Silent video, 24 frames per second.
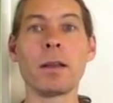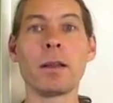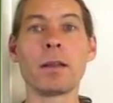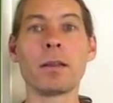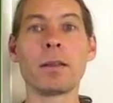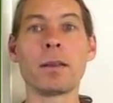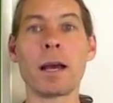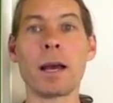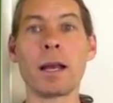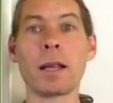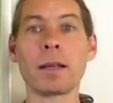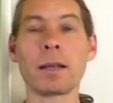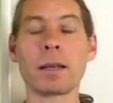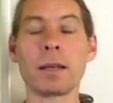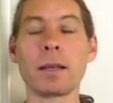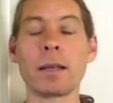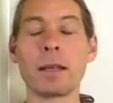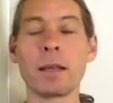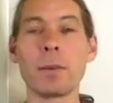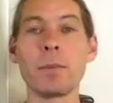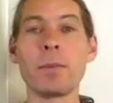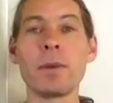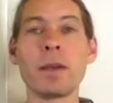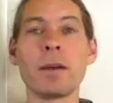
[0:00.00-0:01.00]
that can
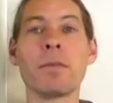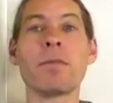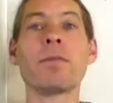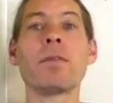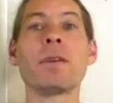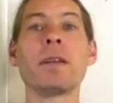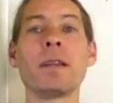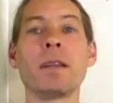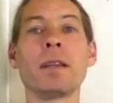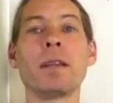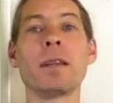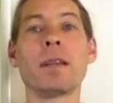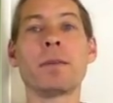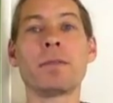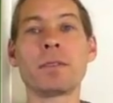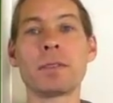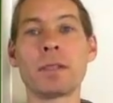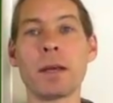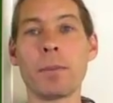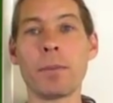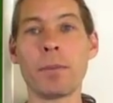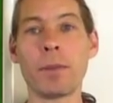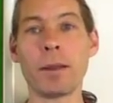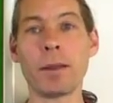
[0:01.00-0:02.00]
give me a feeling of
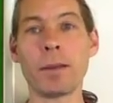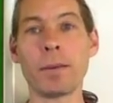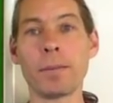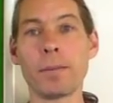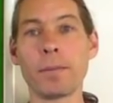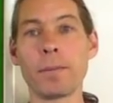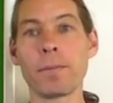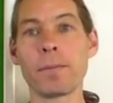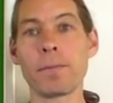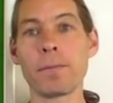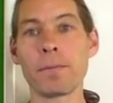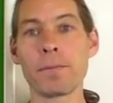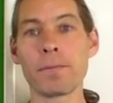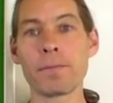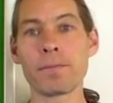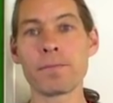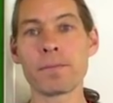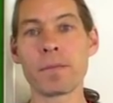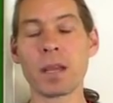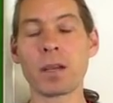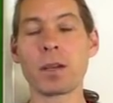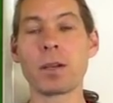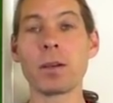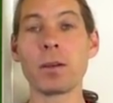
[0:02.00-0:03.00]
something,
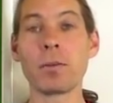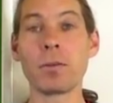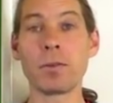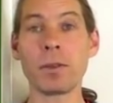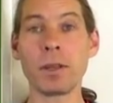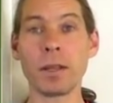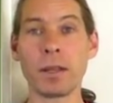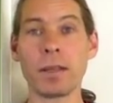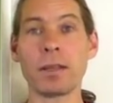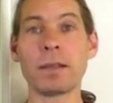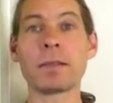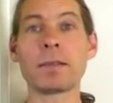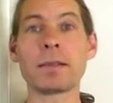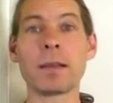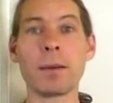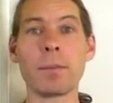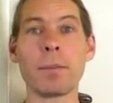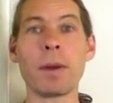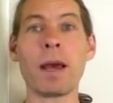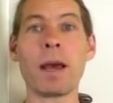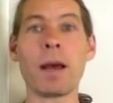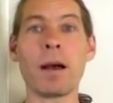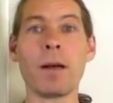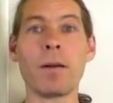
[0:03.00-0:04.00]
a good feeling
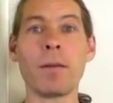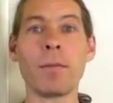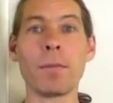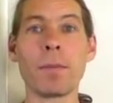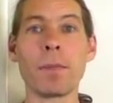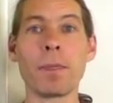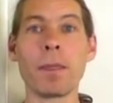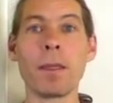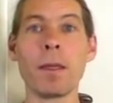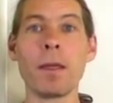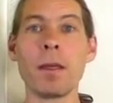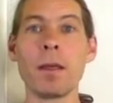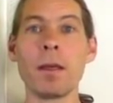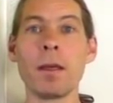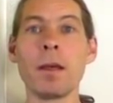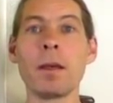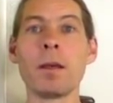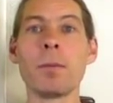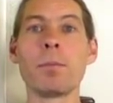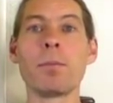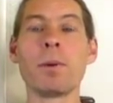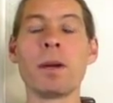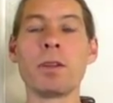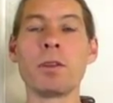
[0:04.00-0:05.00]
somehow.
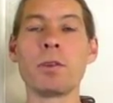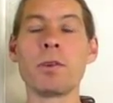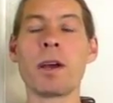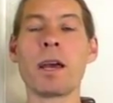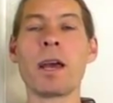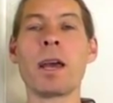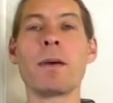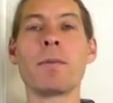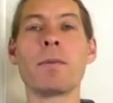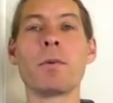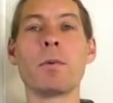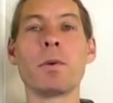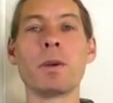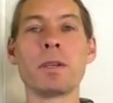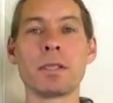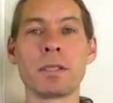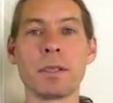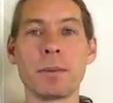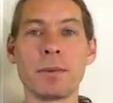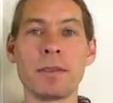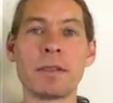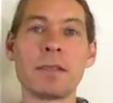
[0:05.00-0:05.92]
But do I have the wisdom to